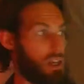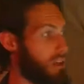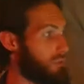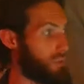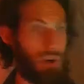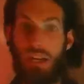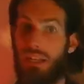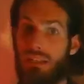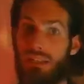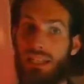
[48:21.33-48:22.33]
If you're
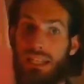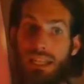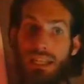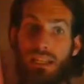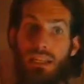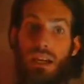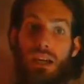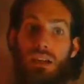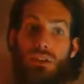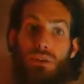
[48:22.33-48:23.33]
writing in Lydian,
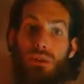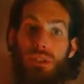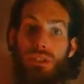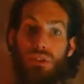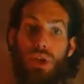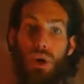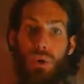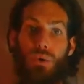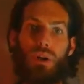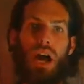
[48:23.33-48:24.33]
you're going to
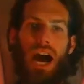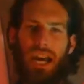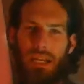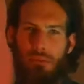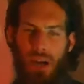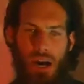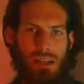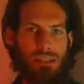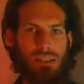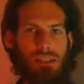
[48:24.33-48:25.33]
know I am
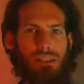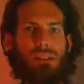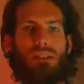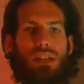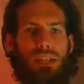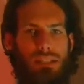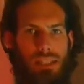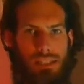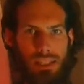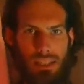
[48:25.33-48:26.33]
constantly
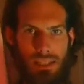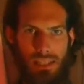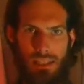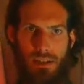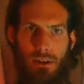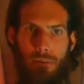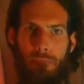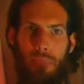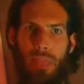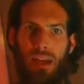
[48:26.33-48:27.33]
suggesting to the listener
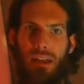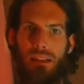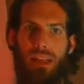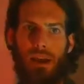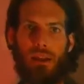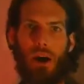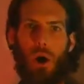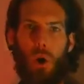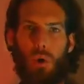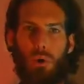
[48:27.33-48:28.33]
that
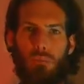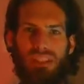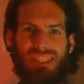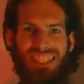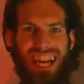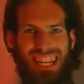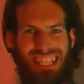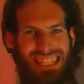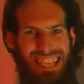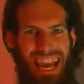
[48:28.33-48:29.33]
home is not
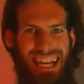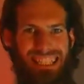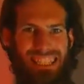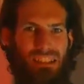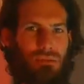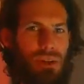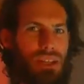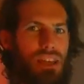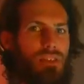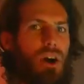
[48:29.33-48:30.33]
exactly where
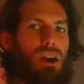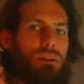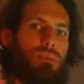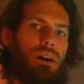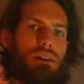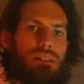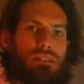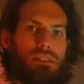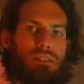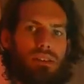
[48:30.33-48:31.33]
they thought it
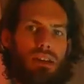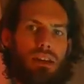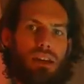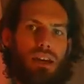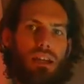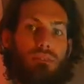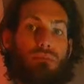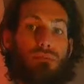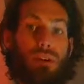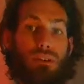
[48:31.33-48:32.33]
was. And if
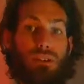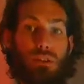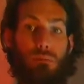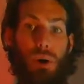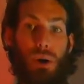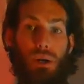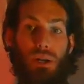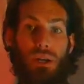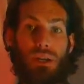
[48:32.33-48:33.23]
you're very smart